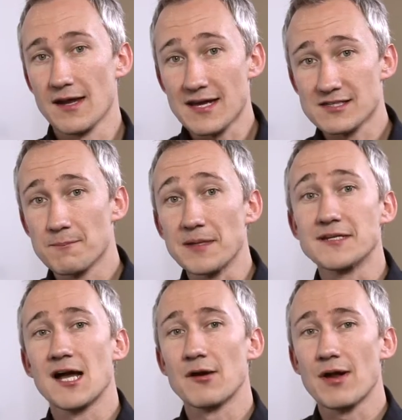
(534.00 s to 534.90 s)
and
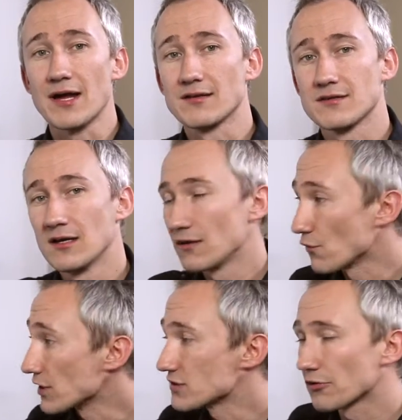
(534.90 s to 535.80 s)
SMB Direct
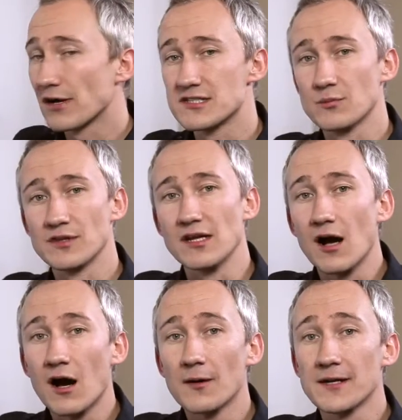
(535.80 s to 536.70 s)
for integrating with
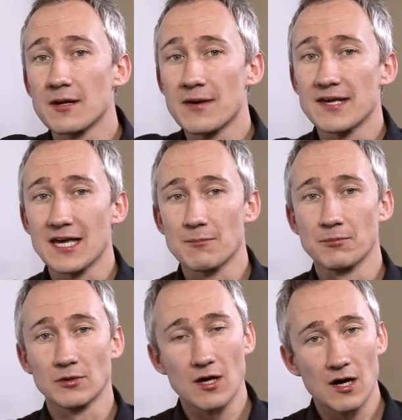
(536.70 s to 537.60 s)
the RDMA
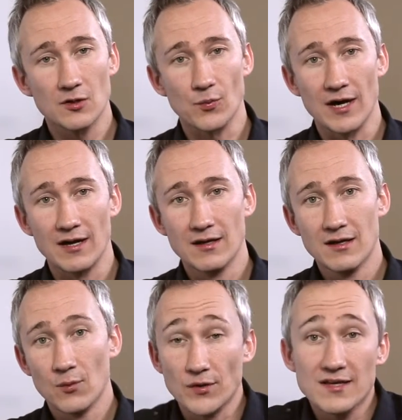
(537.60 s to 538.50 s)
capable hardware
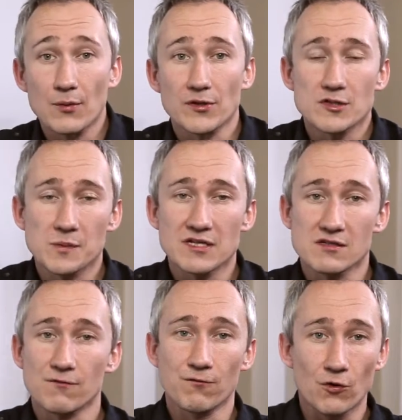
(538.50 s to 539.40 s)
with network
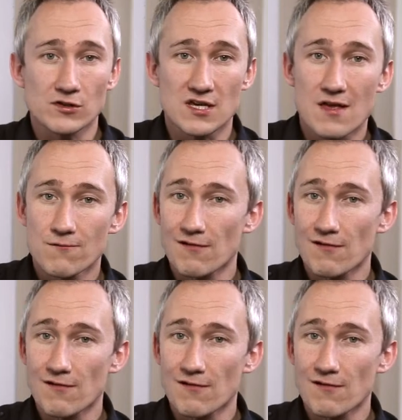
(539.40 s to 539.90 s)
speeds of 40,